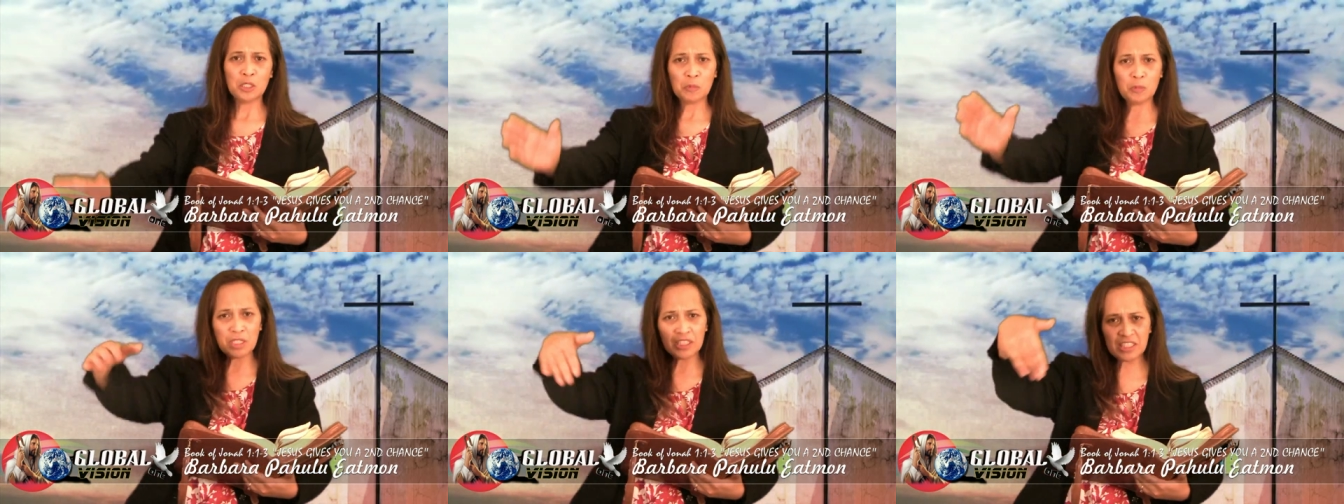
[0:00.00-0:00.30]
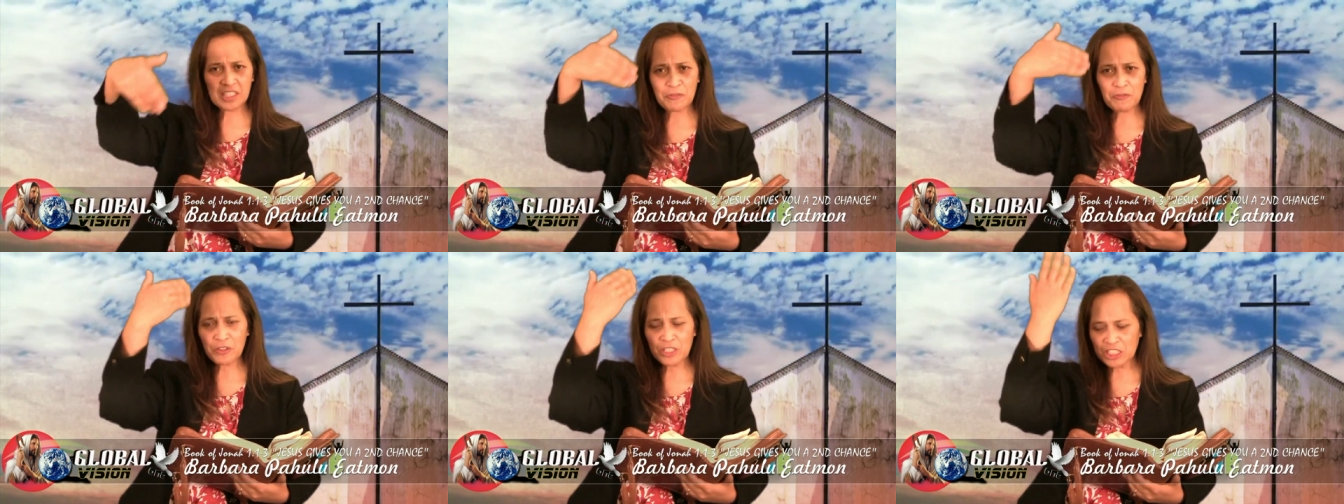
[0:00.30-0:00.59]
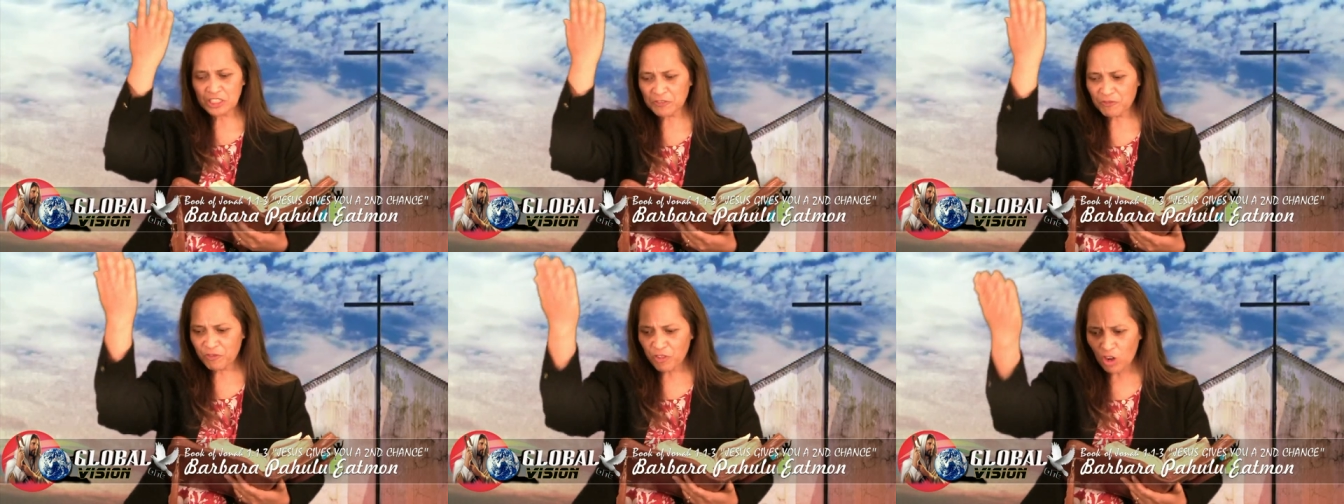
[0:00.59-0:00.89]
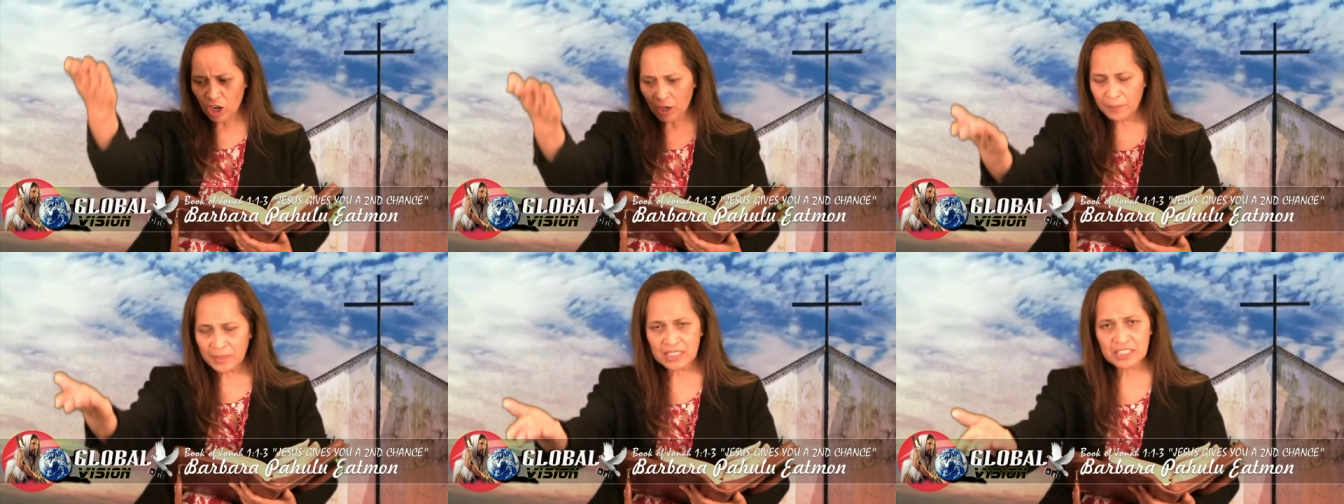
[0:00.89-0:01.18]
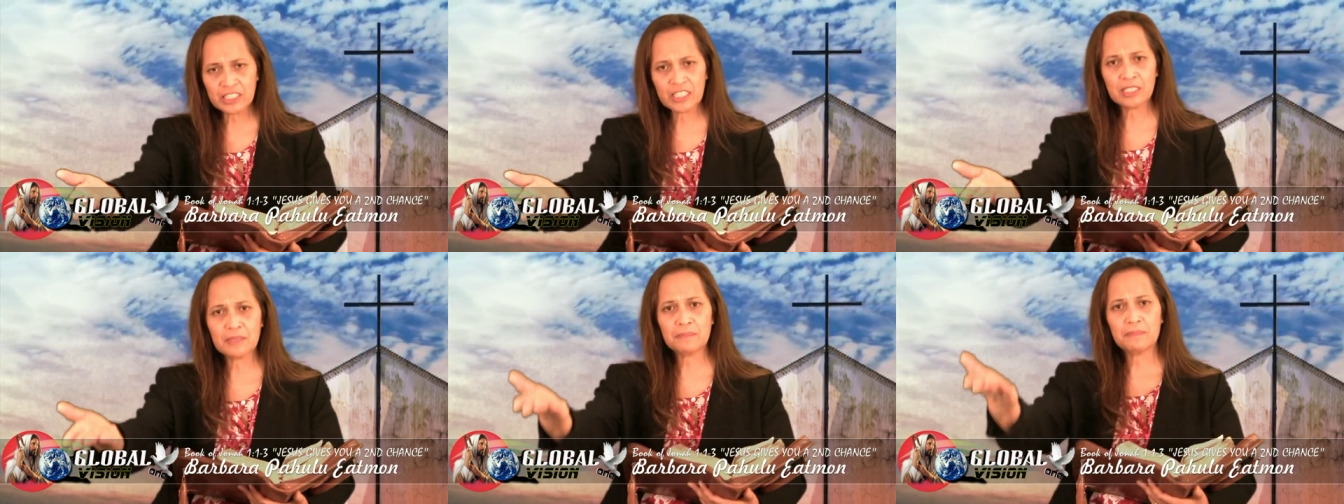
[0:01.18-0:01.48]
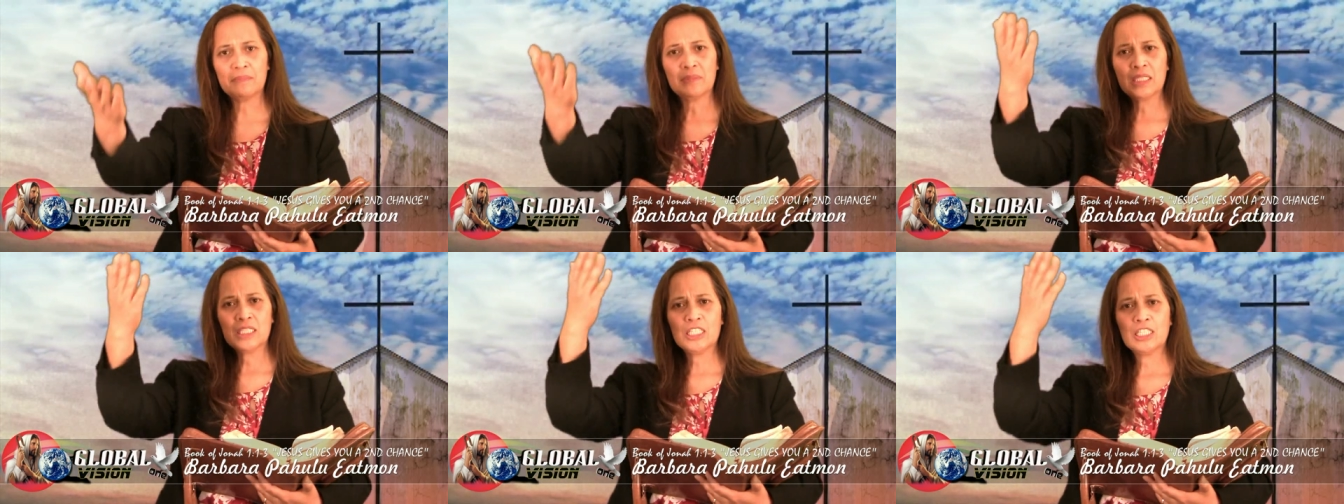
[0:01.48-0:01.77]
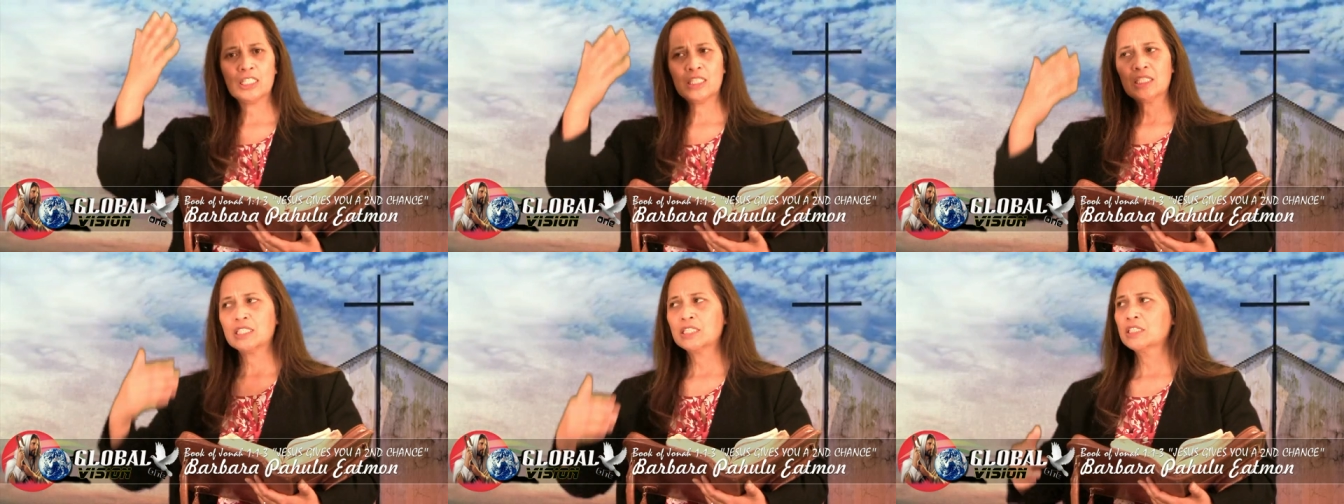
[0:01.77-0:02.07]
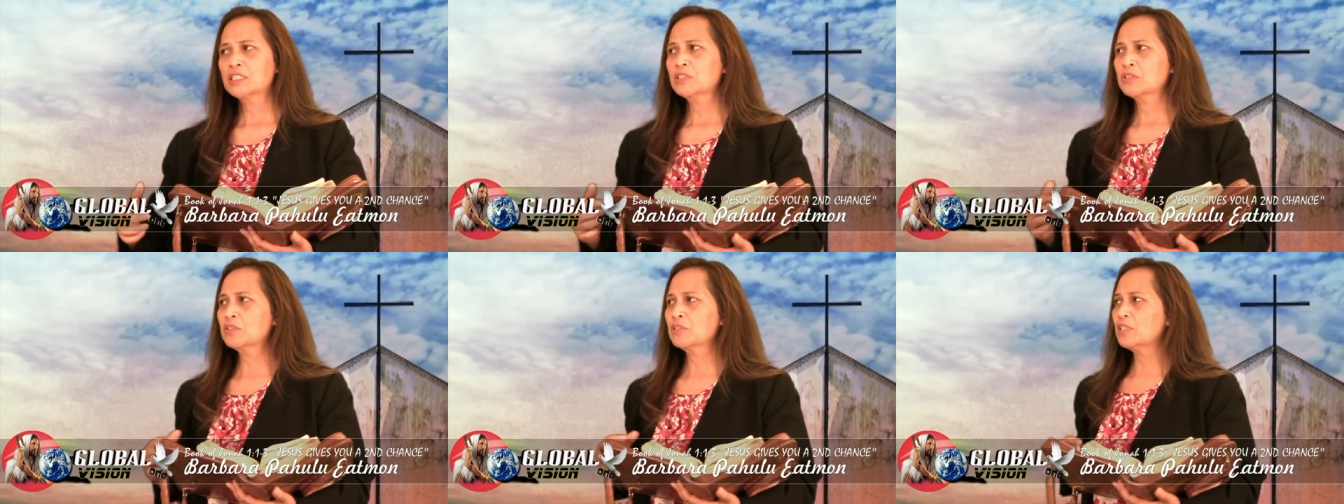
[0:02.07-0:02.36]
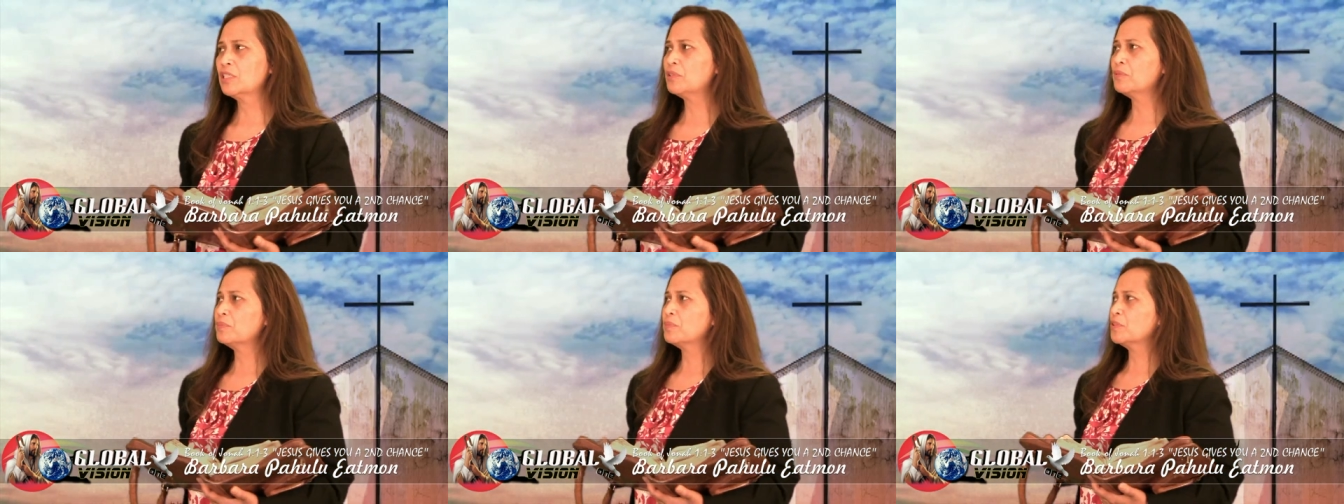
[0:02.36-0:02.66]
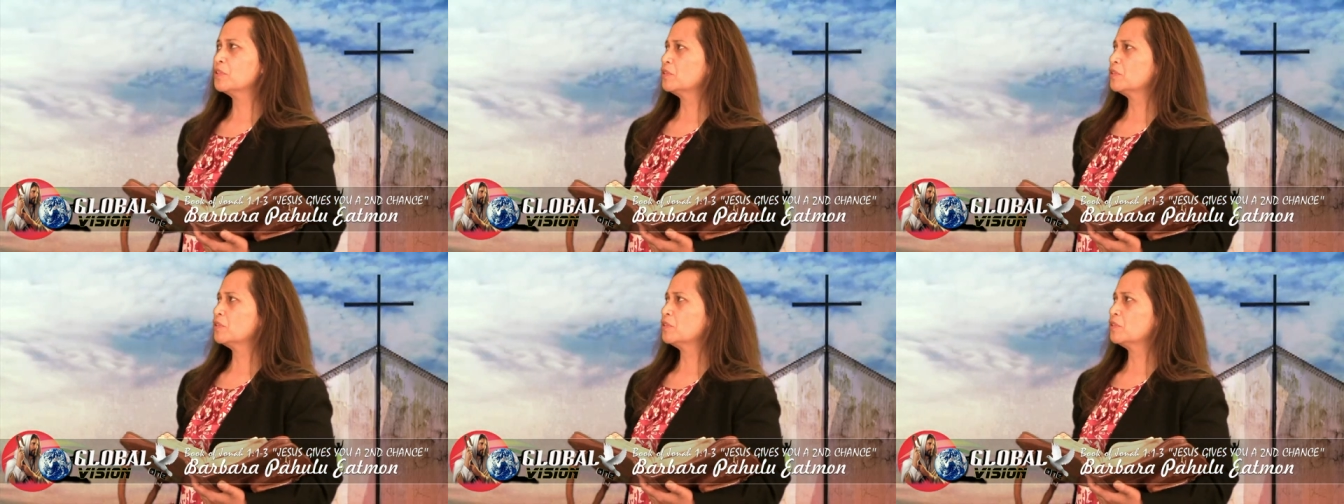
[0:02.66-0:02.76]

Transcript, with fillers: When the fish vomit him to the,